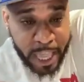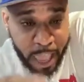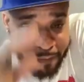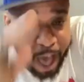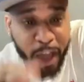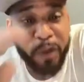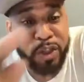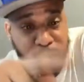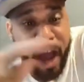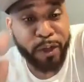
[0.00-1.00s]
If Hollow's
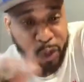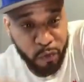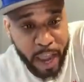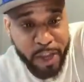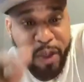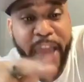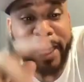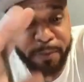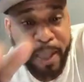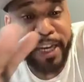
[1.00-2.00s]
around you, right, you got to
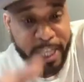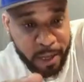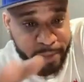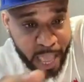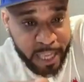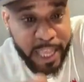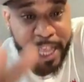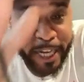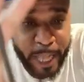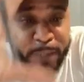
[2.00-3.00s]
explain to him that
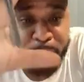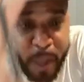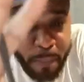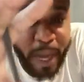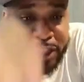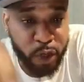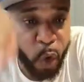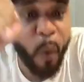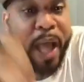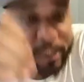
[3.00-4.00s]
there's people that's going to
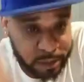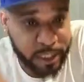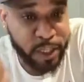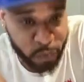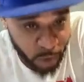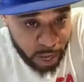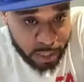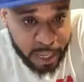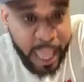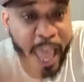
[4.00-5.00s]
watch this, right?